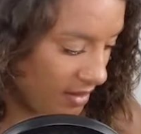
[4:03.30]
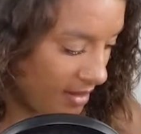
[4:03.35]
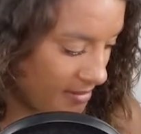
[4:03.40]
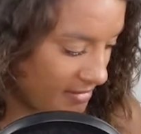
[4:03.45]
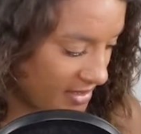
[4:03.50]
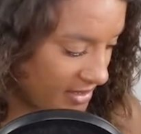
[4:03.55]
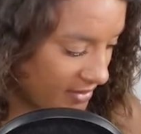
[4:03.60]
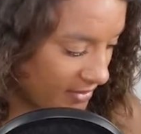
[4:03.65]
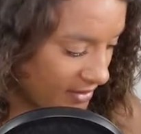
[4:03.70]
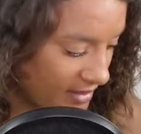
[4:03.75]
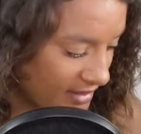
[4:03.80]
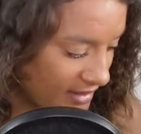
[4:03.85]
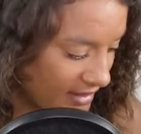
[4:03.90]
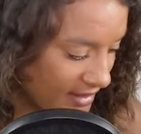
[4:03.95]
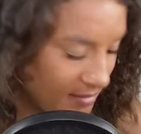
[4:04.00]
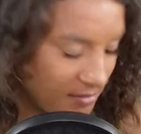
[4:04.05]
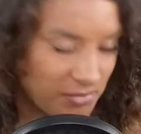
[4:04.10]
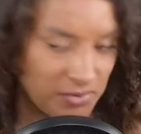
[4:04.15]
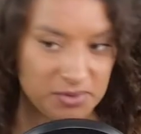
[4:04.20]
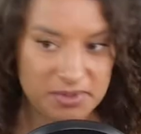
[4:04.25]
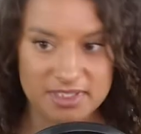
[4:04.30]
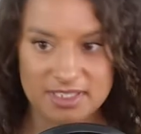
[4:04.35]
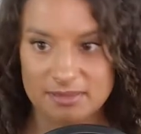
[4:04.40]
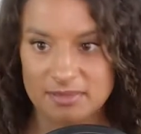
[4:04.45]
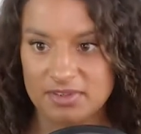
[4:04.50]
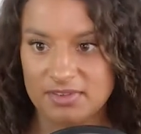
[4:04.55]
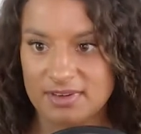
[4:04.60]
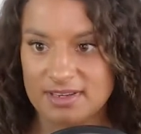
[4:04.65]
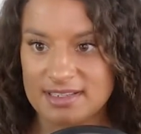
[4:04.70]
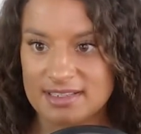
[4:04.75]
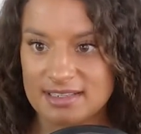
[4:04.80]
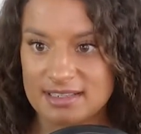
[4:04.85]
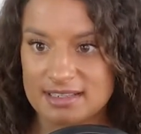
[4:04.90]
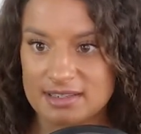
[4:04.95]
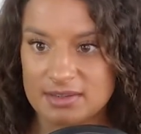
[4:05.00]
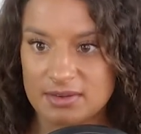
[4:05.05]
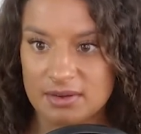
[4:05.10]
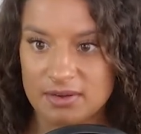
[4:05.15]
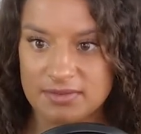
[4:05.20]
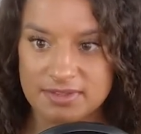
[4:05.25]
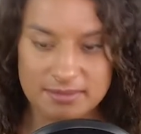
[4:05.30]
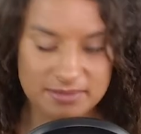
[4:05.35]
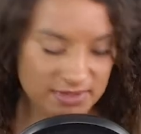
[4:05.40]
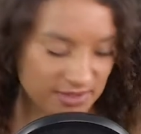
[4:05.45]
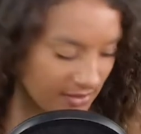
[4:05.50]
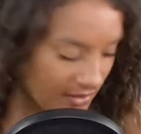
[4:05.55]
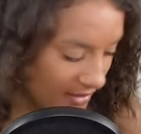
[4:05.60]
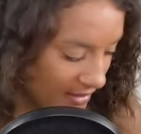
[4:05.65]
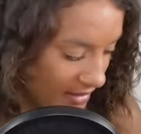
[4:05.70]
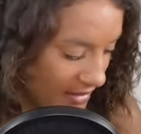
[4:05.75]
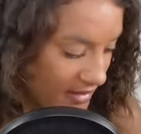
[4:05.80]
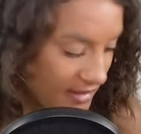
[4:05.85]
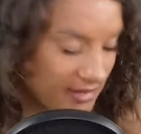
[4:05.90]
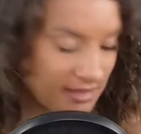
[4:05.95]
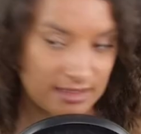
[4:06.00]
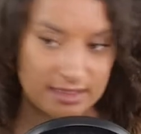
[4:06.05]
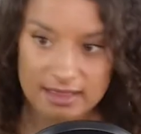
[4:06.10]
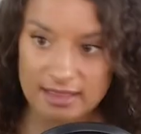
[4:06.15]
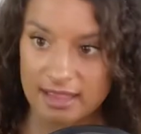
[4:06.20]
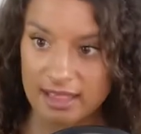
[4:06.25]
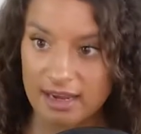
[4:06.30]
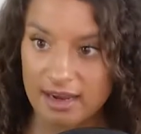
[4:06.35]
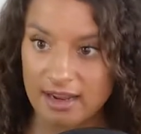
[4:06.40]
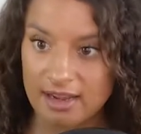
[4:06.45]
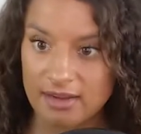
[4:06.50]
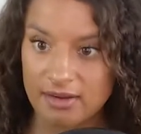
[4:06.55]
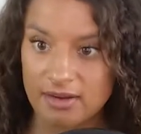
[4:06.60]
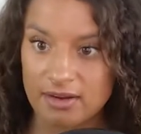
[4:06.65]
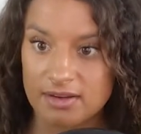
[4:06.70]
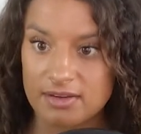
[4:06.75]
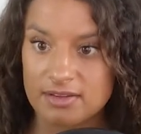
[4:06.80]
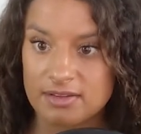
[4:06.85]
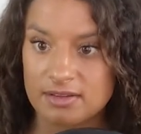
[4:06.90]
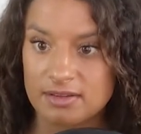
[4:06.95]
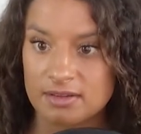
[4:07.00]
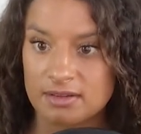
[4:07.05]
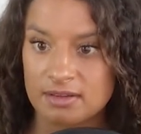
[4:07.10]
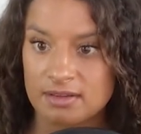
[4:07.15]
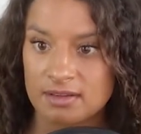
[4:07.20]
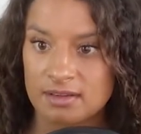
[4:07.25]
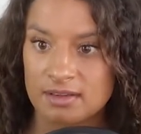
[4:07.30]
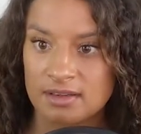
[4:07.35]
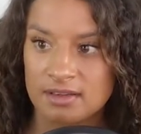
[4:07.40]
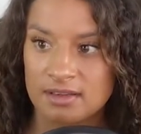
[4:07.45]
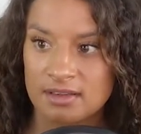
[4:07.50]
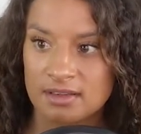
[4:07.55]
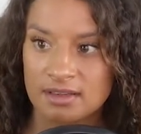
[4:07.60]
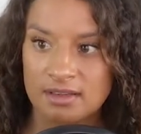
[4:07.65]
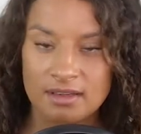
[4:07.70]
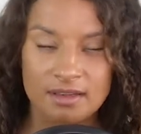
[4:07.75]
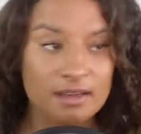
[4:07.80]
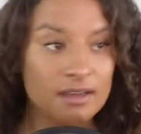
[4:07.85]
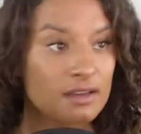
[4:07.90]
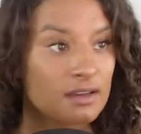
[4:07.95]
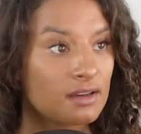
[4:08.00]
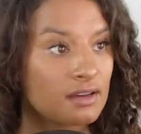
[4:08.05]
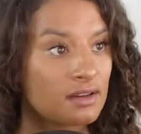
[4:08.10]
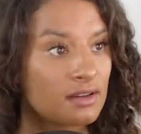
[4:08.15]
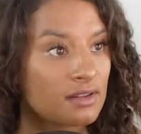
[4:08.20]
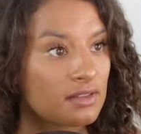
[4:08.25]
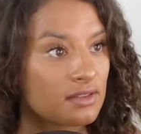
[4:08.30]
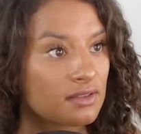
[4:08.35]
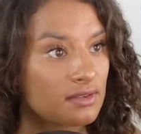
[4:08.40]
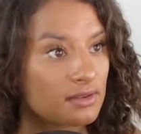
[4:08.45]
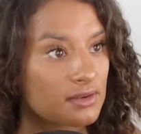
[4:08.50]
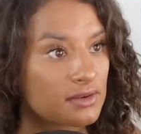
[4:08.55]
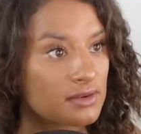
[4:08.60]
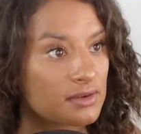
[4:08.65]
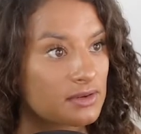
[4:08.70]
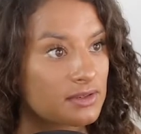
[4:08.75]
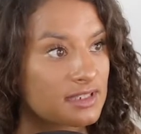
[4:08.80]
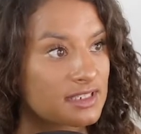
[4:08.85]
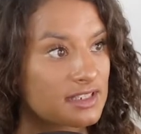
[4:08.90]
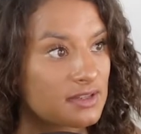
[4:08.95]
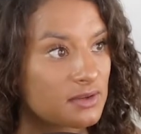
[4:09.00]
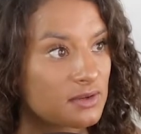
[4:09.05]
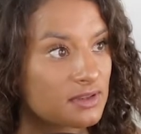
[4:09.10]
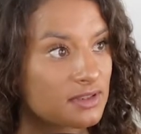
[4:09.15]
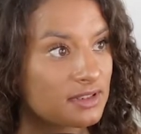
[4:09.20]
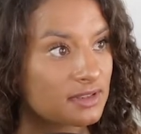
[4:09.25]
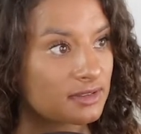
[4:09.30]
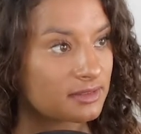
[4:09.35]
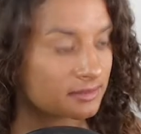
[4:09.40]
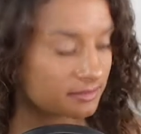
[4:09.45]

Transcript: I'm just going to input some addresses of some scholars that I got through Discord.